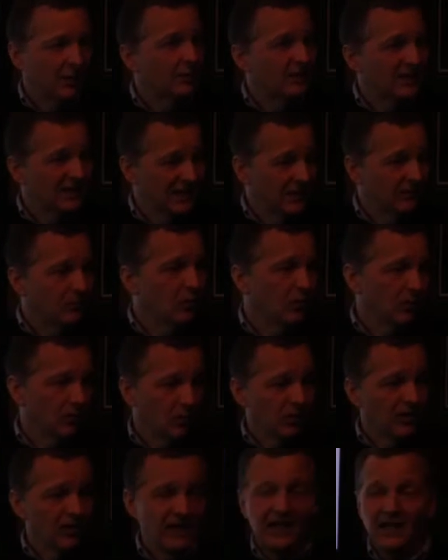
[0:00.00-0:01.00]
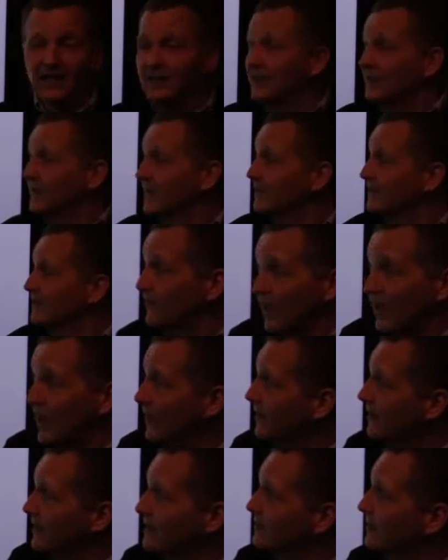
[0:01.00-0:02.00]
We see more and more of that, and
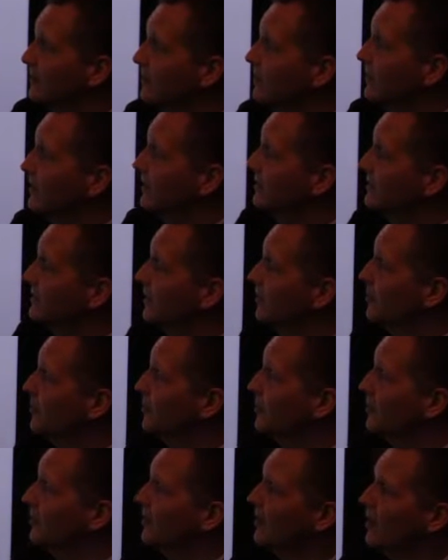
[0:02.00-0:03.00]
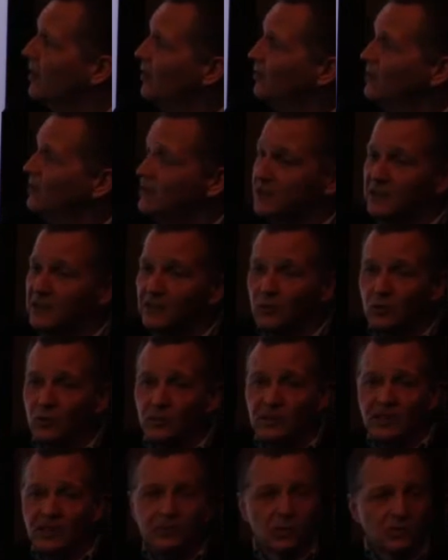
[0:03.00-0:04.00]
fine, that's completely acceptable. We see
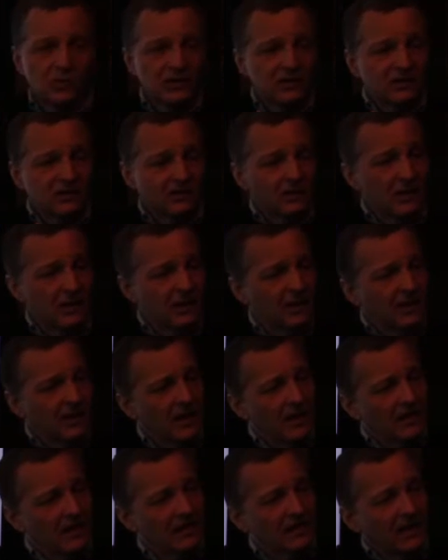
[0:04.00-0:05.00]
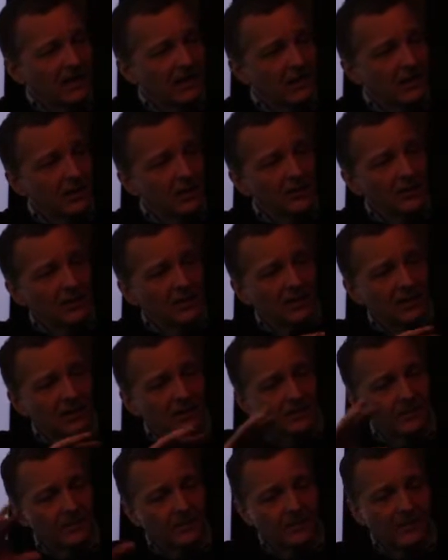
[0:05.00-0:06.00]
more people just setting up
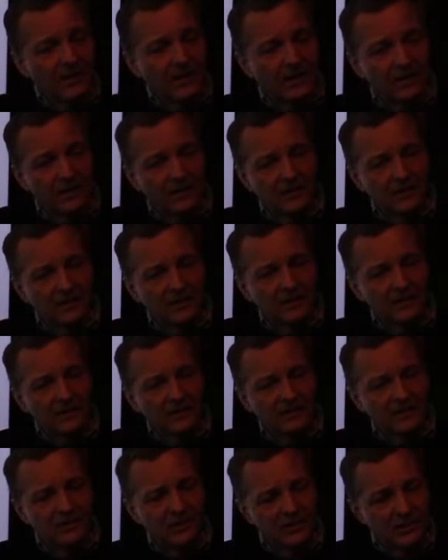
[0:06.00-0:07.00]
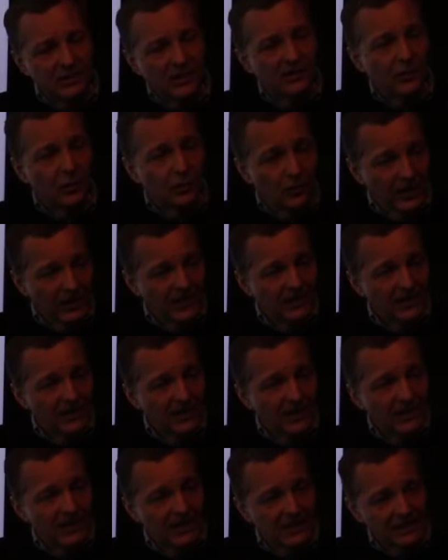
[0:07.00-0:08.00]
just on their
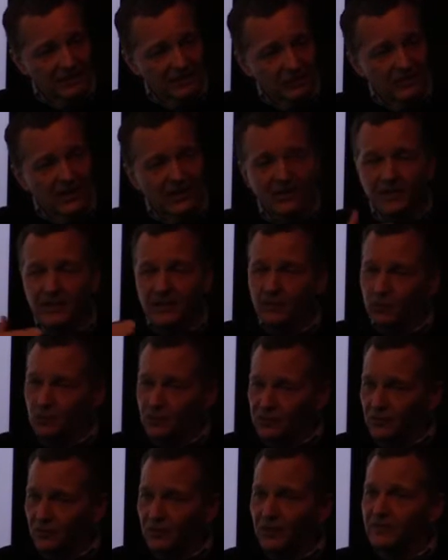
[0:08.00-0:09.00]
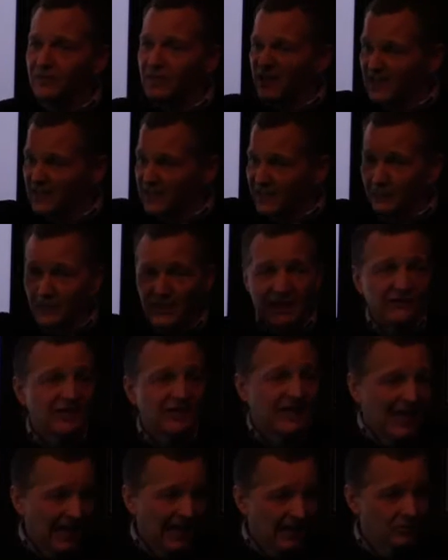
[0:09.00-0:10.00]
website and direct people towards the website because they will have a
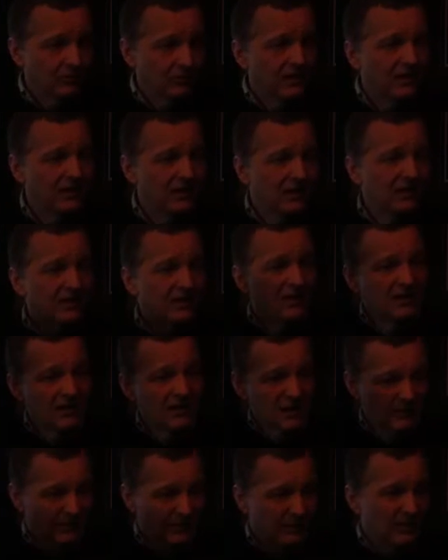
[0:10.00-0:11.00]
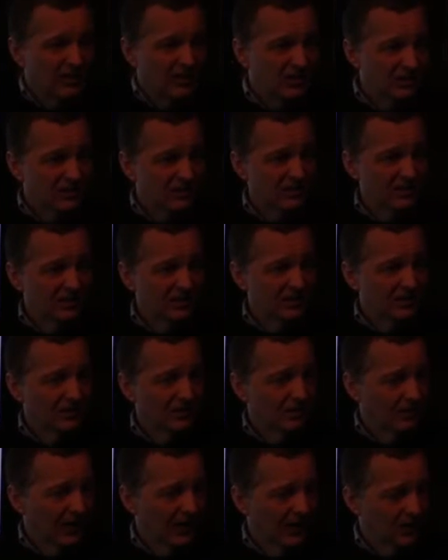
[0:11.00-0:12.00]
gallery of images of
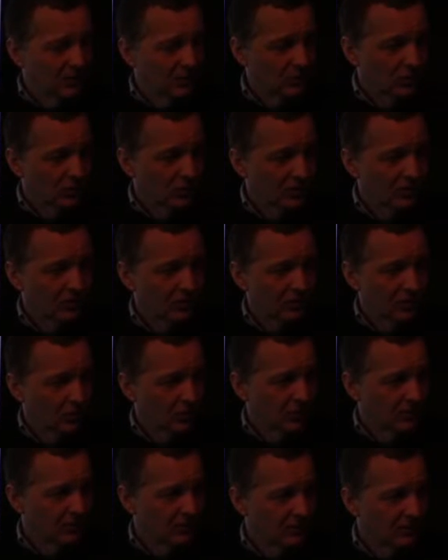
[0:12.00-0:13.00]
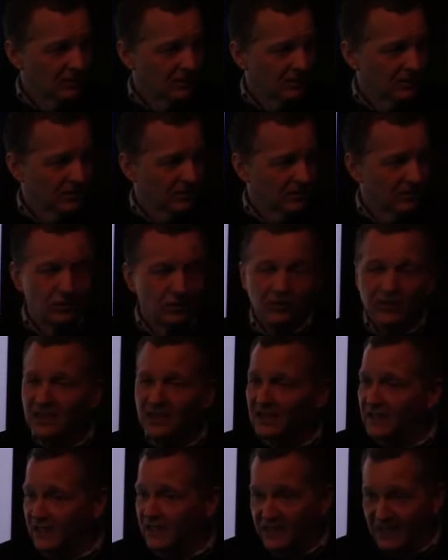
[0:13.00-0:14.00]
their past work or the work that they're doing,
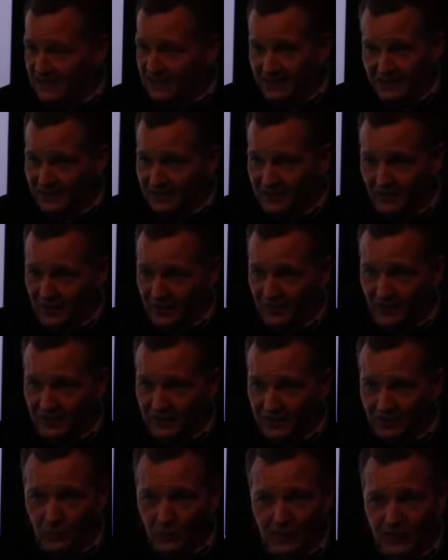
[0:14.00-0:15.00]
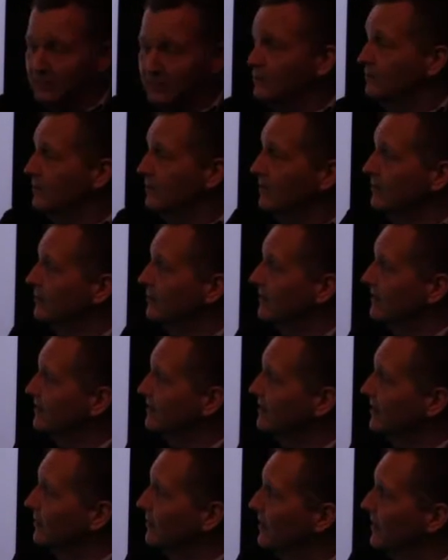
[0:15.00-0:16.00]
and that's acceptable as well. We'll
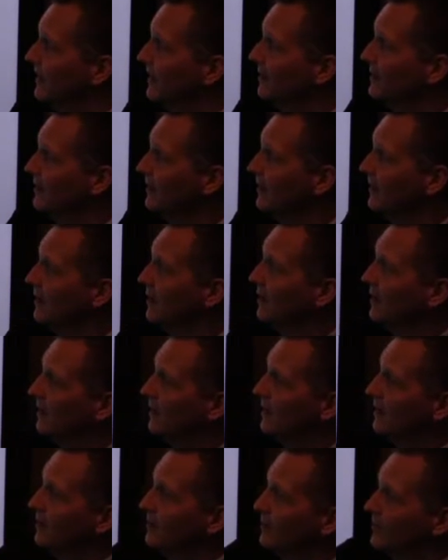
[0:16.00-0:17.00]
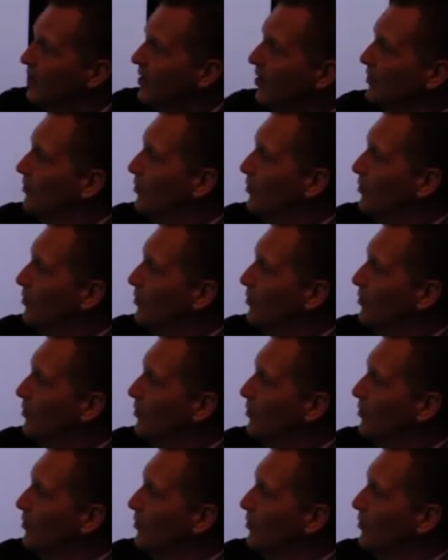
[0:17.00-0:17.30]
accept that.